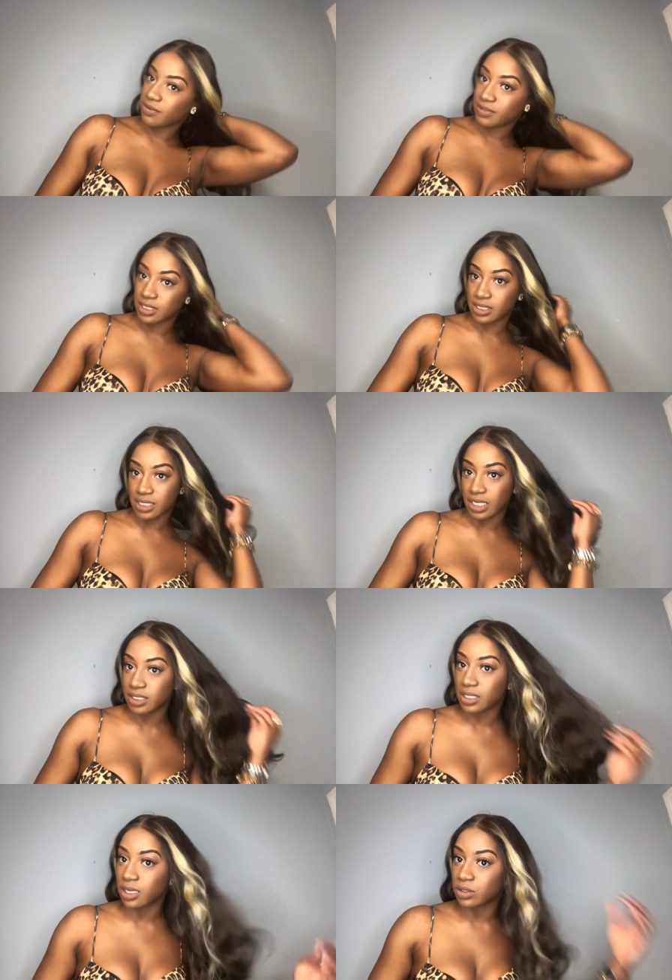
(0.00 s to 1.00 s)
with
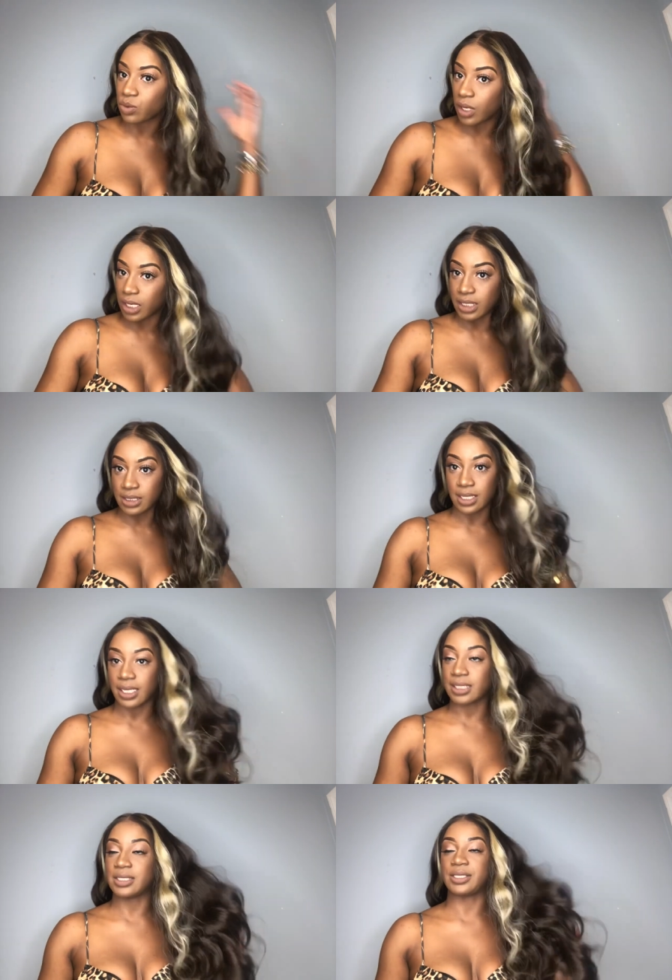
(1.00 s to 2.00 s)
Sensationnel's What Lace
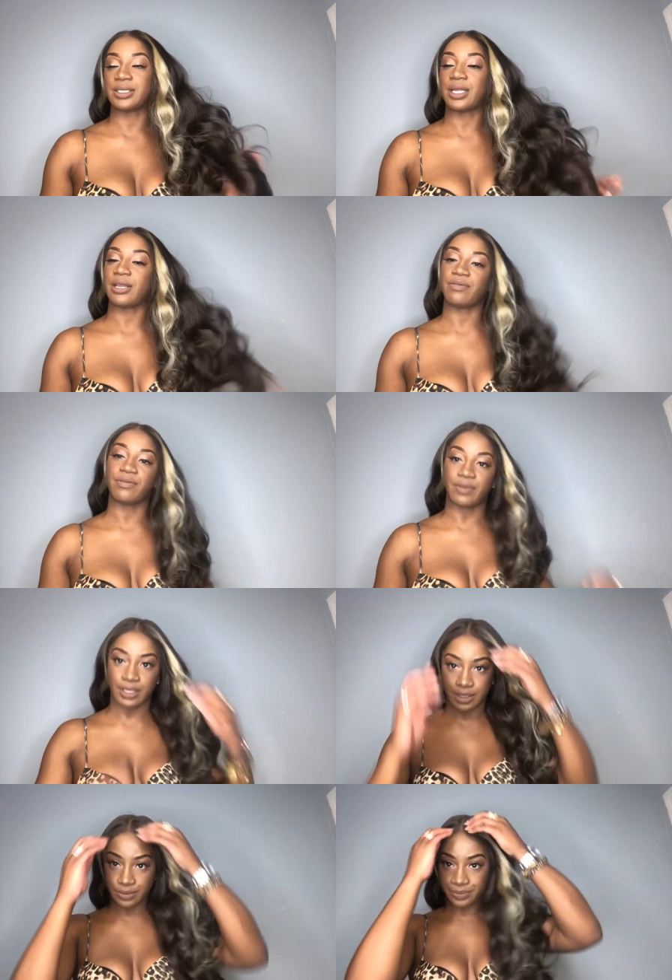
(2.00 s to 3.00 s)
collection. That's not even
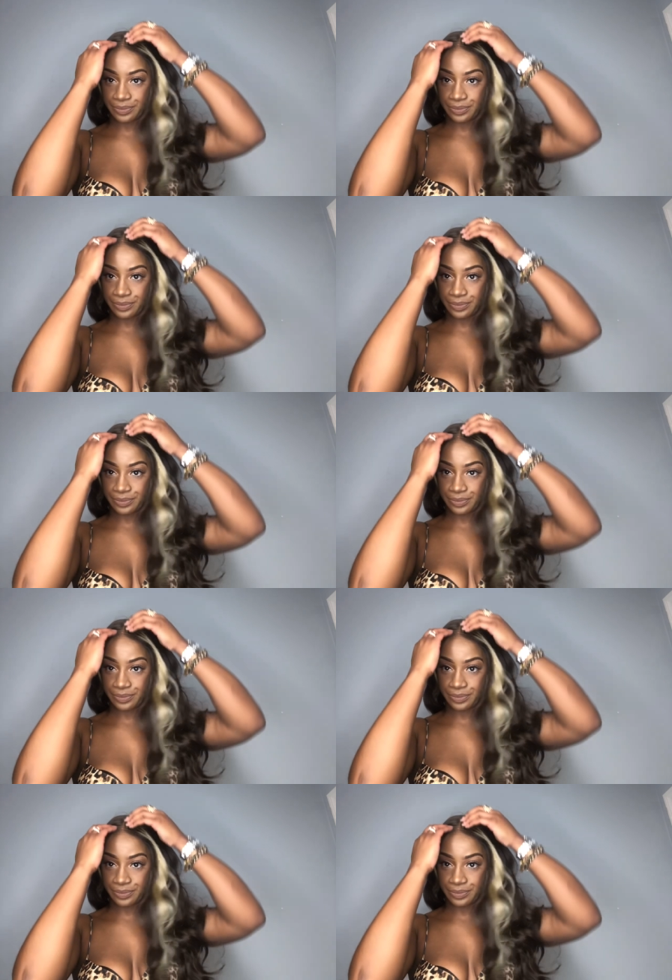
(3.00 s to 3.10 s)
funny.